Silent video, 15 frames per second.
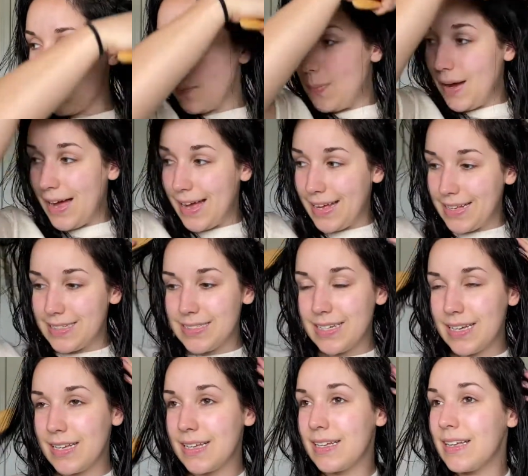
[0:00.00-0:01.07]
But
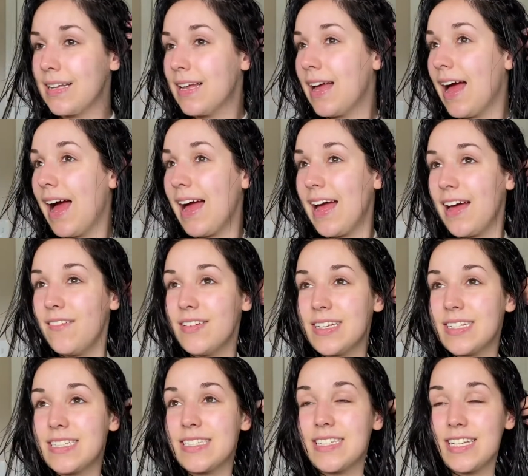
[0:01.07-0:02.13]
I have
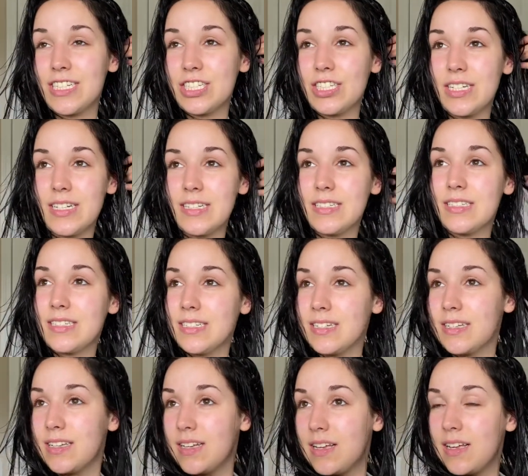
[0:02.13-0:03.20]
extensions,
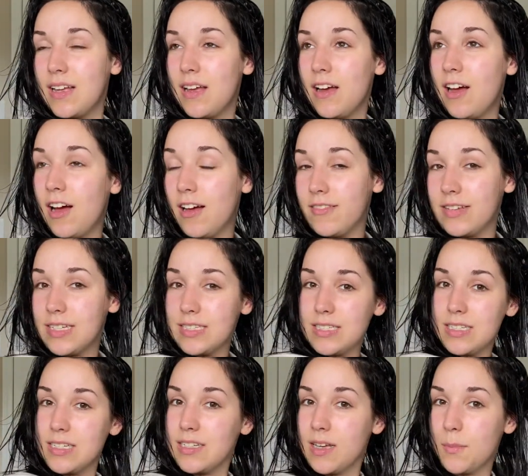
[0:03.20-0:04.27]

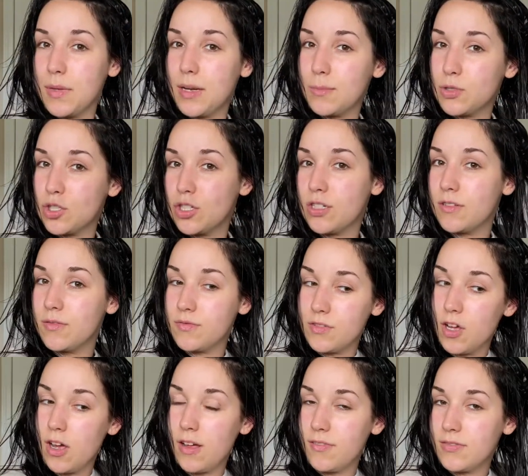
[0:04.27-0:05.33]
obviously. I mean, I'm sure you
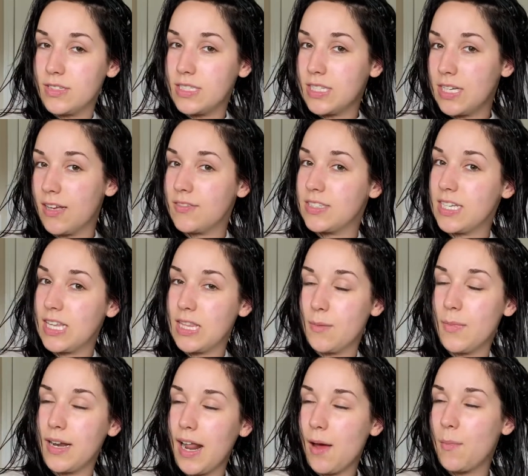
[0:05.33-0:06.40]
obviously have seen them
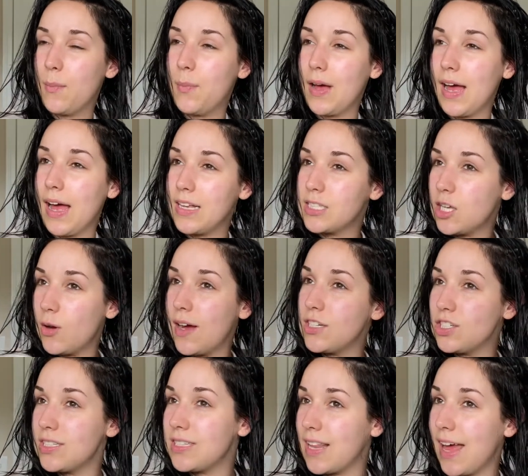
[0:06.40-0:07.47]
by now. But so I
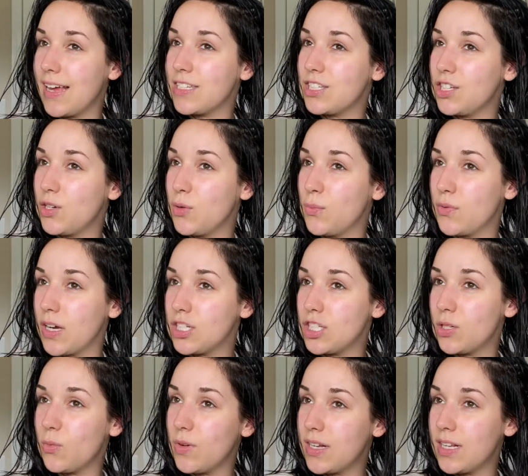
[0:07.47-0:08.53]
just like to brush
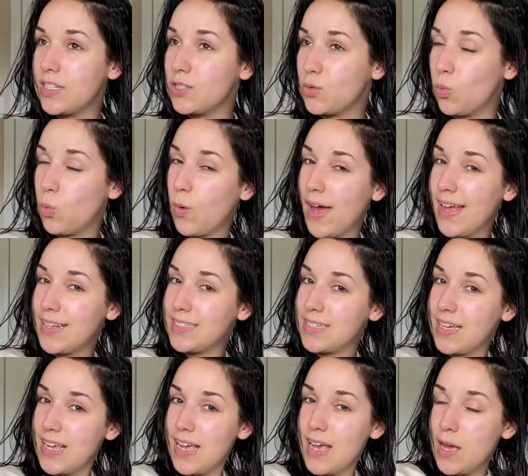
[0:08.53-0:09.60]
it when it's wet
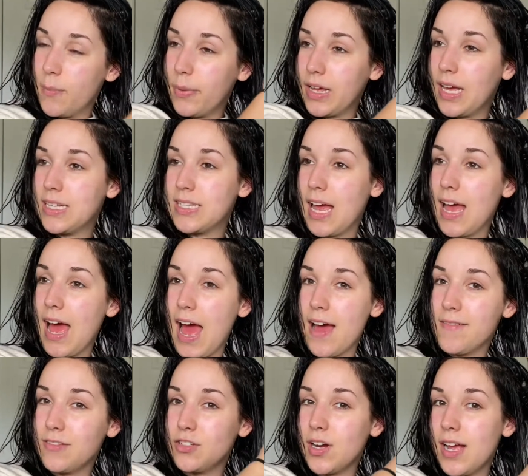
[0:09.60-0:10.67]
because I
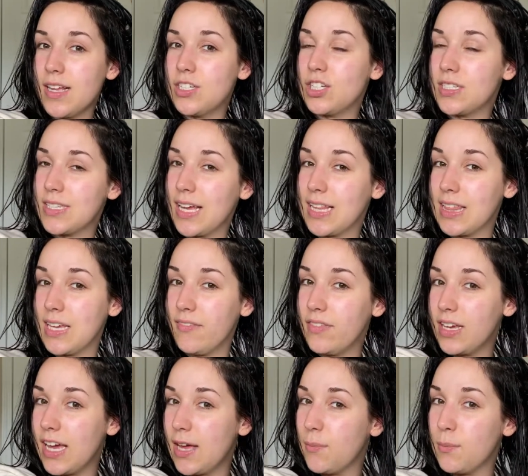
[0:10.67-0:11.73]
have tried just like
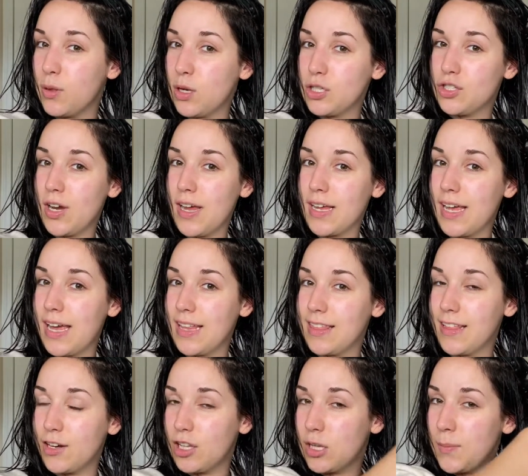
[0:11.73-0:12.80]
leaving it and blow drying it and
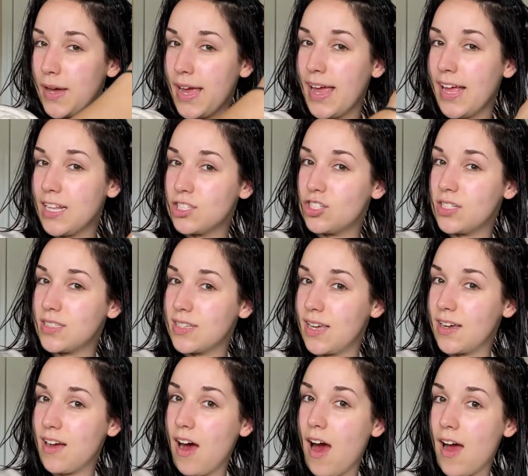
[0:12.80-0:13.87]
literally my hands just
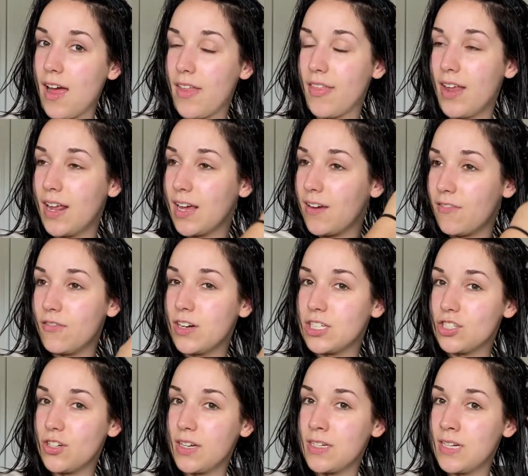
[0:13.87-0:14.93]
get caught and then I get
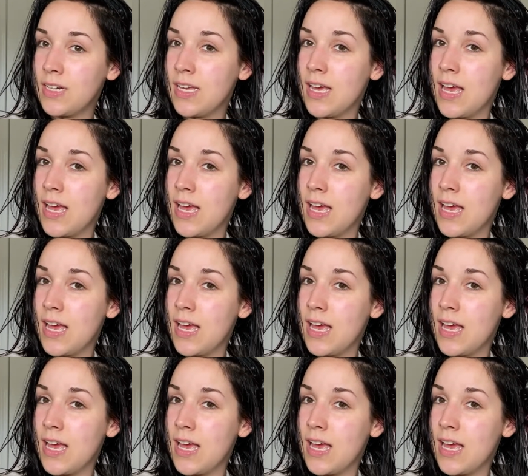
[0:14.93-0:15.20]
frustrated.